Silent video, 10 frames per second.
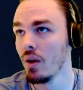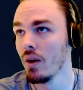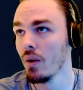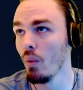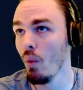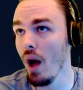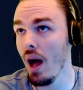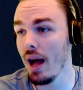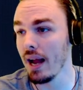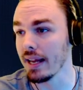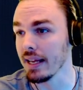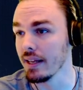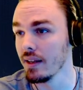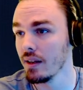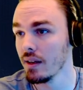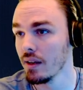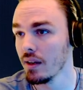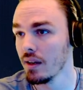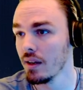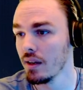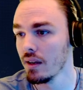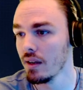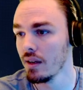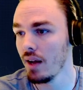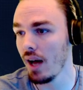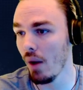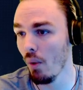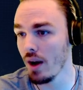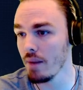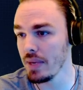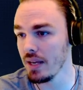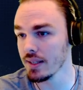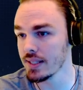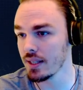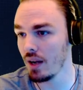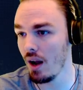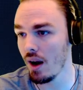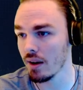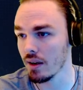Why? I want to be on Sarg.